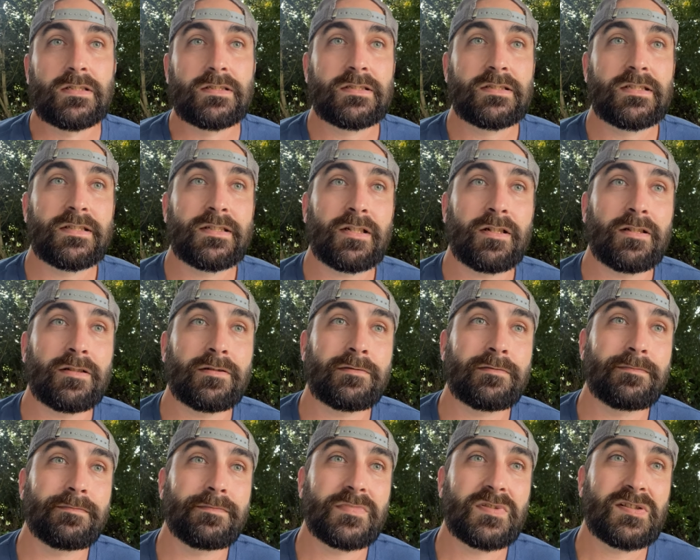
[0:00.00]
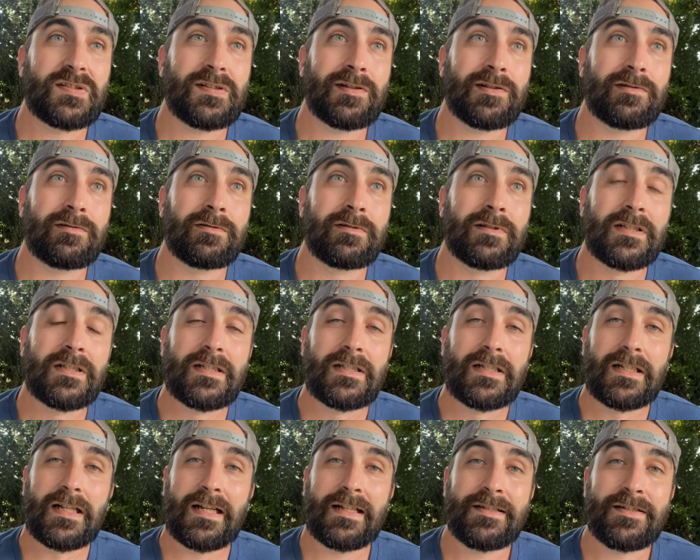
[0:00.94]
you know. So
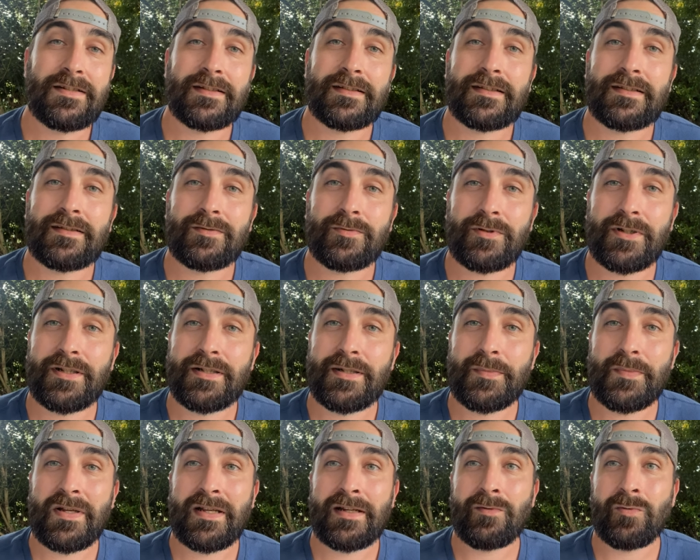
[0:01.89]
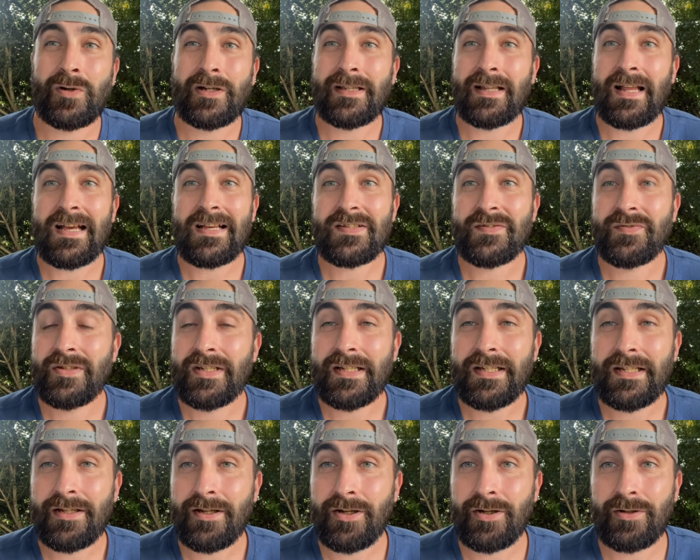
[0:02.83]
I just wanted to make one last
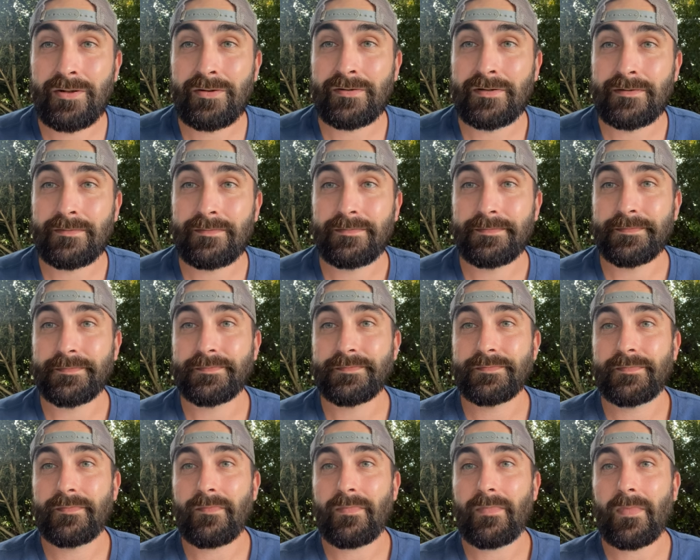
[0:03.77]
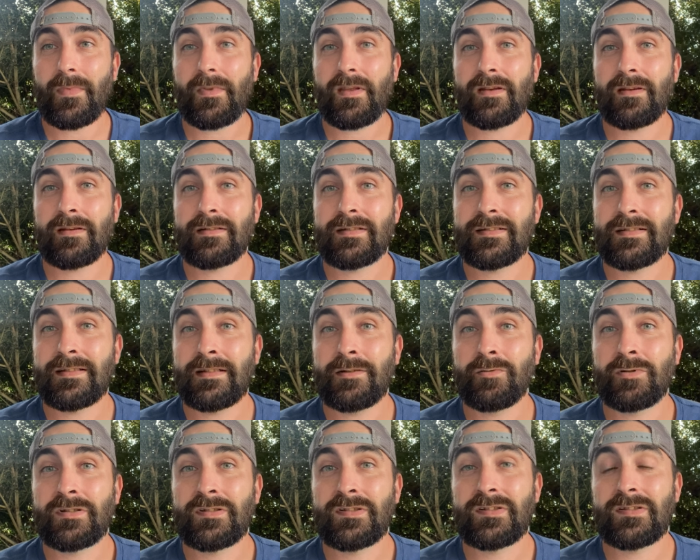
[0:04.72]
video and see
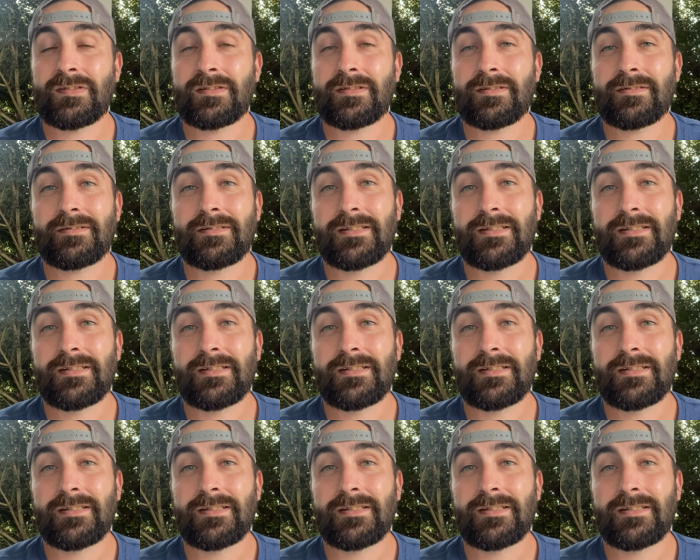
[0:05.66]
what's